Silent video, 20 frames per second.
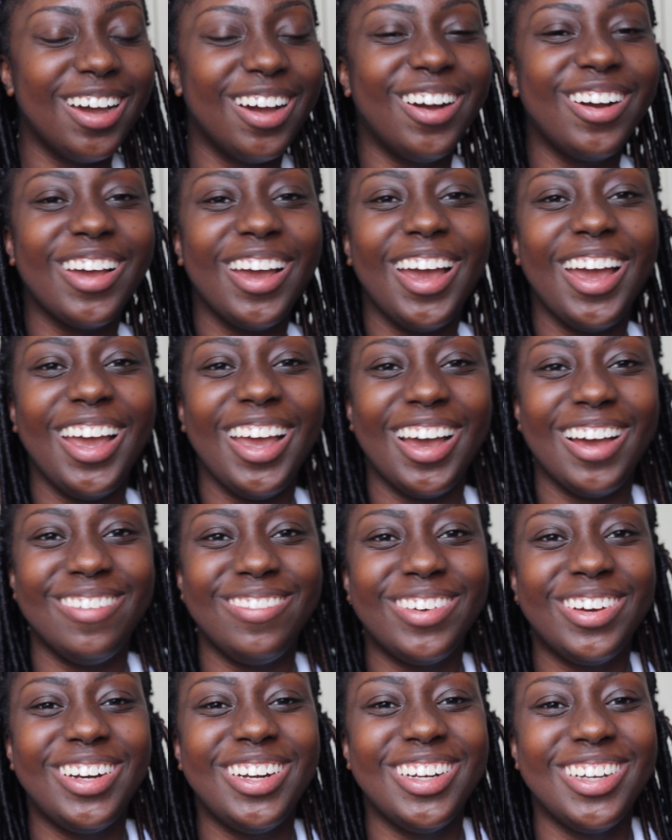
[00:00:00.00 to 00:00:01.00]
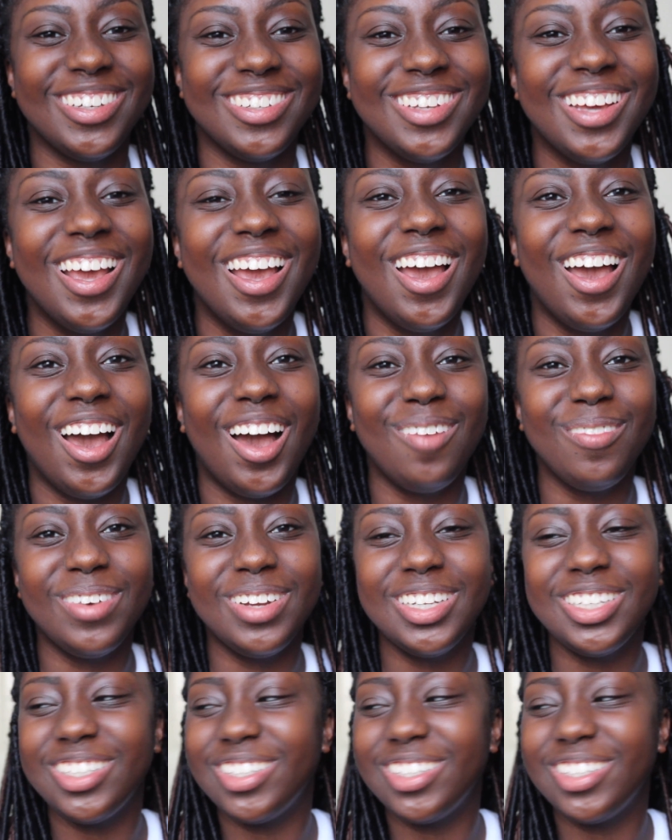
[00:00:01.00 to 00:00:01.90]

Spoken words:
Okay, I'm gonna